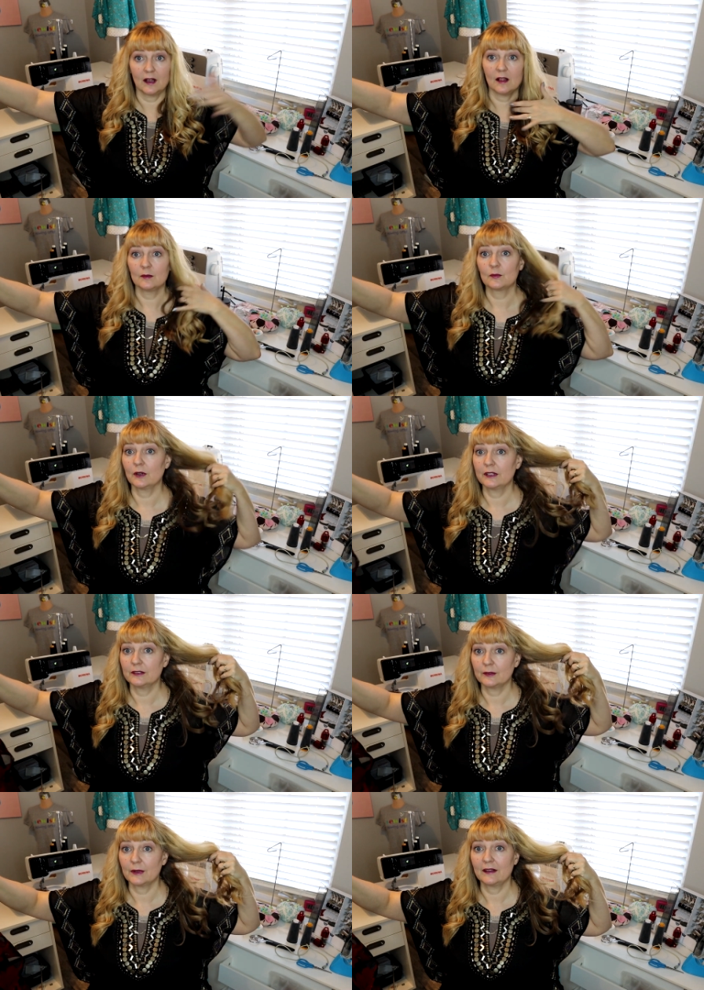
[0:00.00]
all
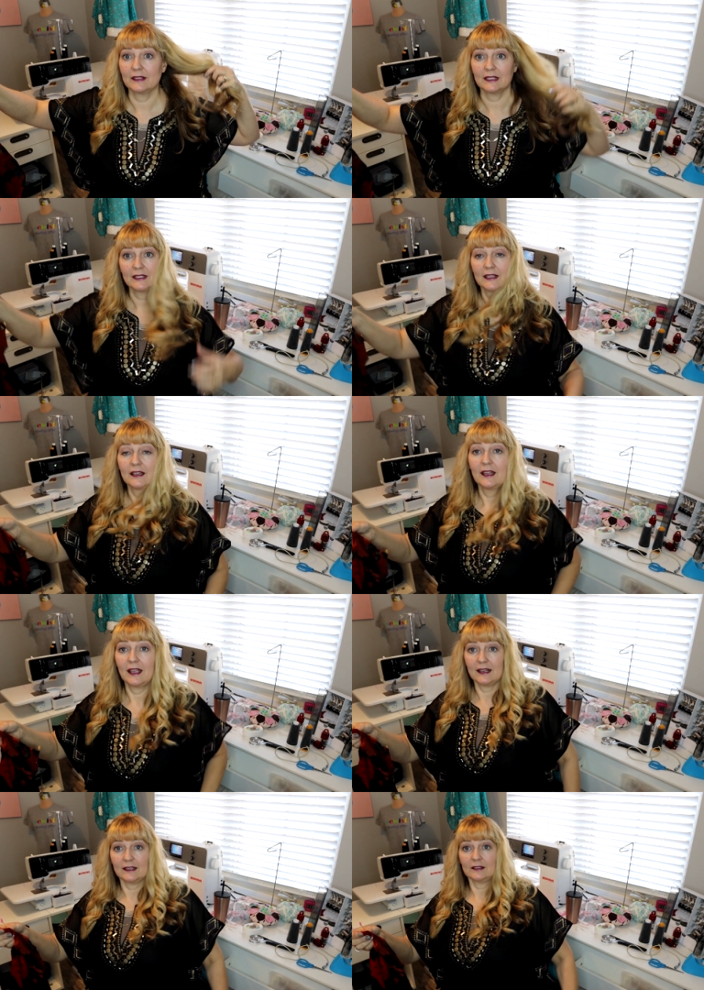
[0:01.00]
embroidered around it
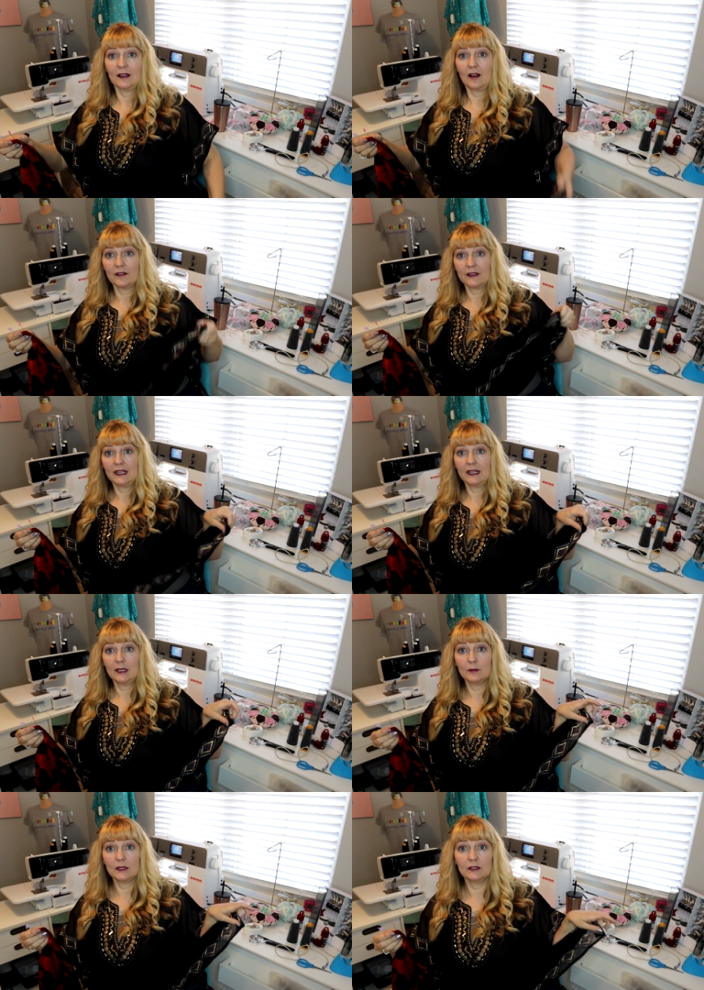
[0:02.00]
and on the
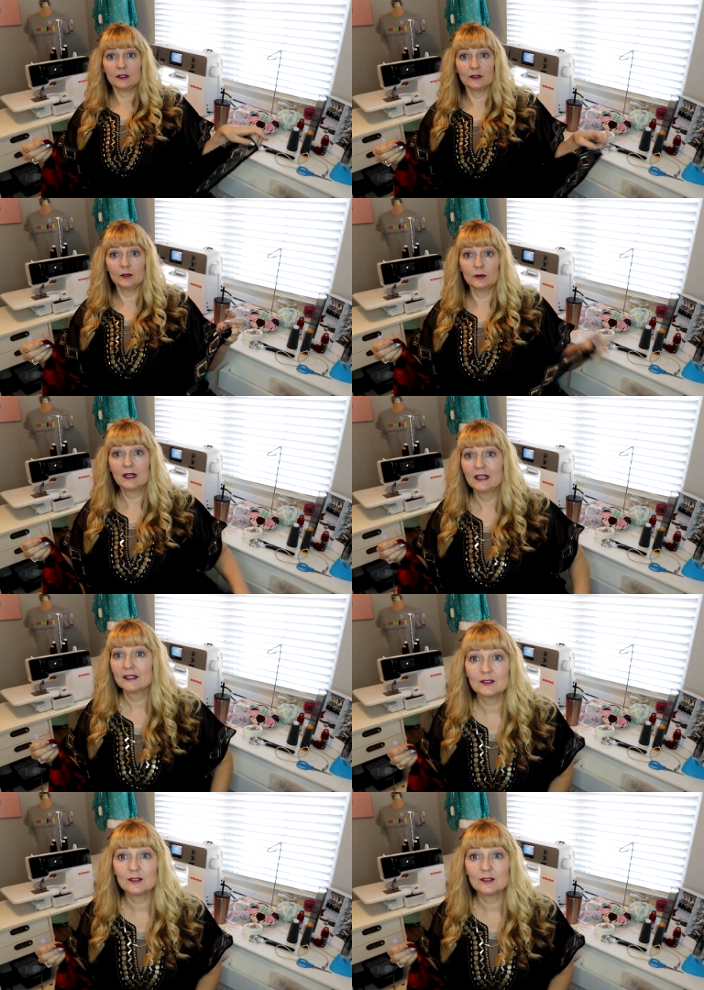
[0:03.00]
hem too.